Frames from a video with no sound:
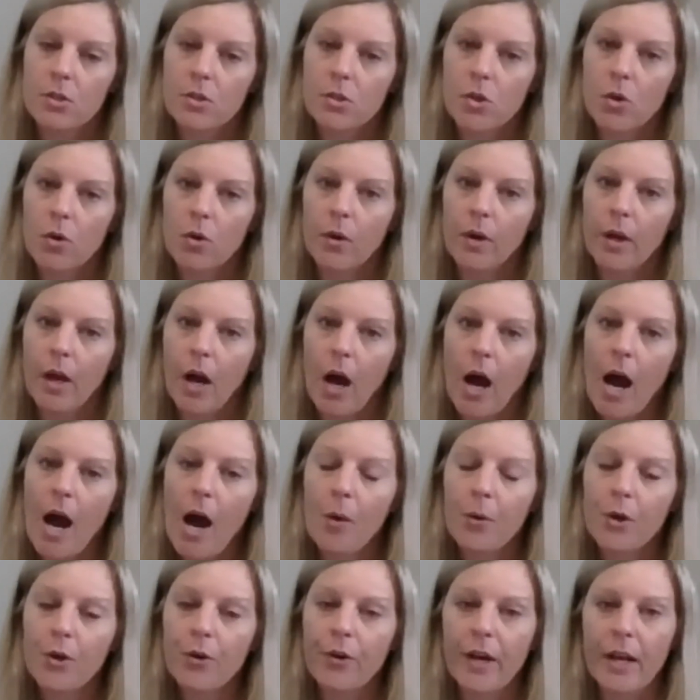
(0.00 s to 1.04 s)
So
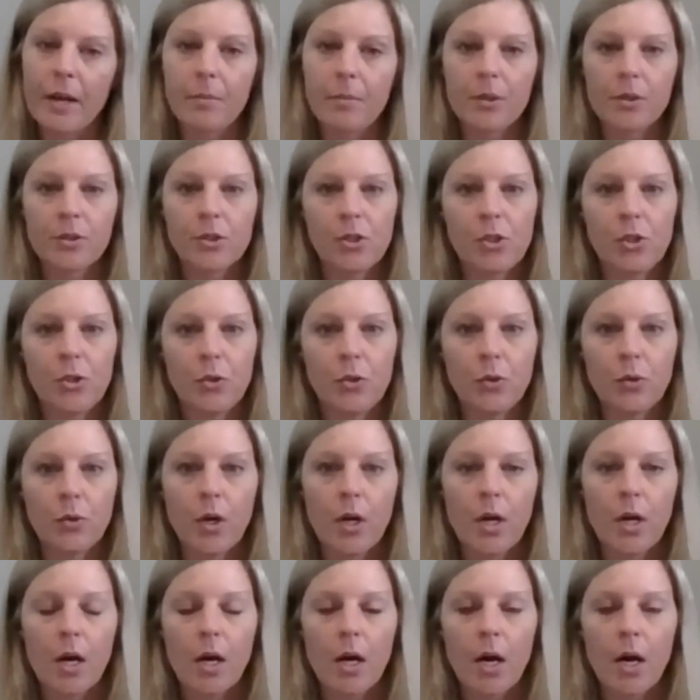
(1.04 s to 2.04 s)
how you're able to